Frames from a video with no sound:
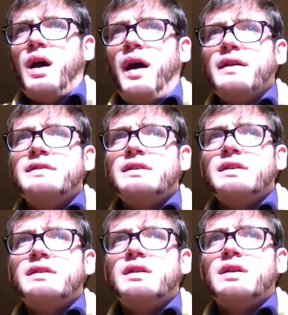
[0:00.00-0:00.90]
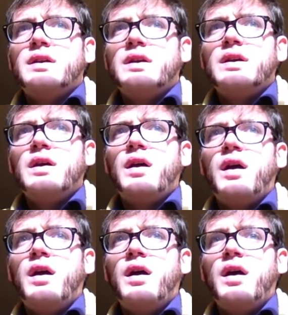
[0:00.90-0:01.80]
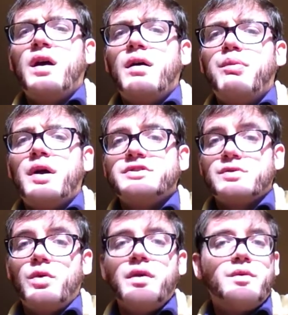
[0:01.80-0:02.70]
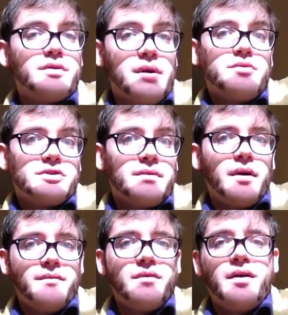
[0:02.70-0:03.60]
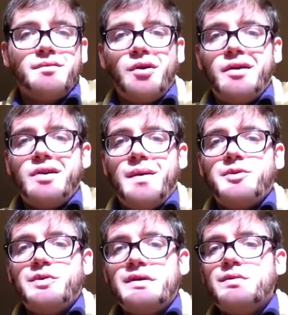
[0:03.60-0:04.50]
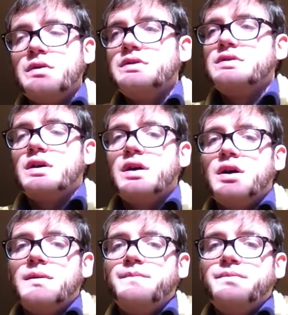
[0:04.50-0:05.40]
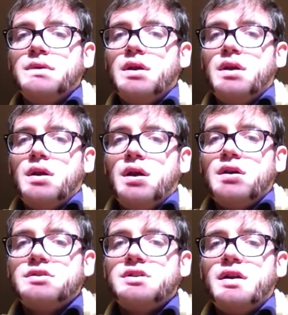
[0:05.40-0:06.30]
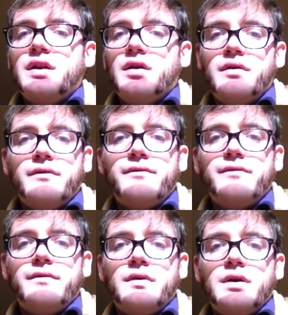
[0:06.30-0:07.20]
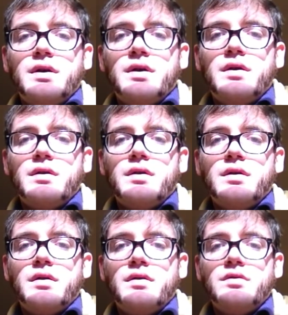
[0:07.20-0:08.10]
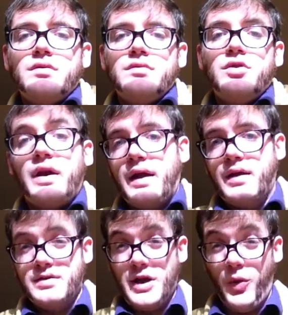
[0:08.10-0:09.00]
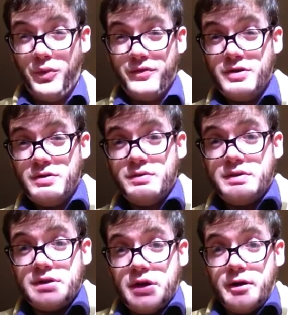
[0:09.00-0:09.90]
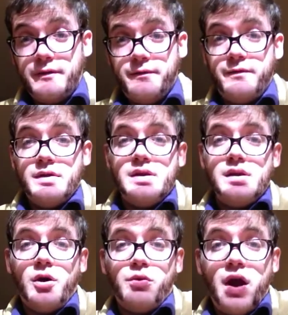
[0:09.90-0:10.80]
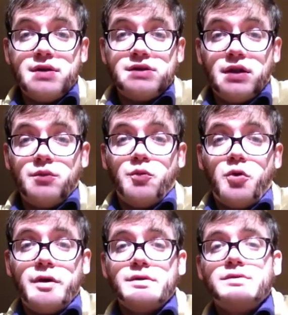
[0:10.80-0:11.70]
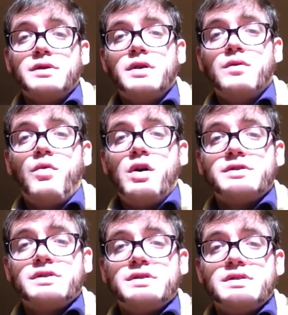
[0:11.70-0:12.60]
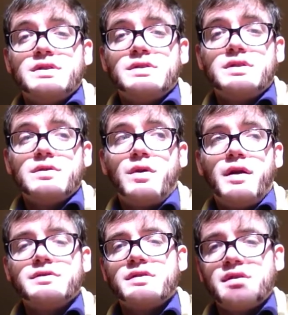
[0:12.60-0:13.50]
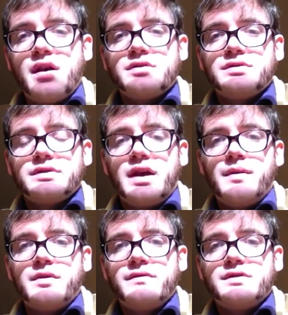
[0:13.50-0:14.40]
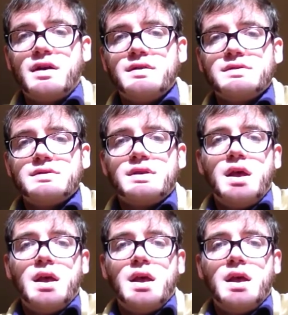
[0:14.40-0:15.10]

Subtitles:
I did a project. One of the papers that I'm rather happy with was a study of looking at Yelp reviews of the Albert Einstein Memorial in Washington, D.C., right outside the National Academy of Sciences.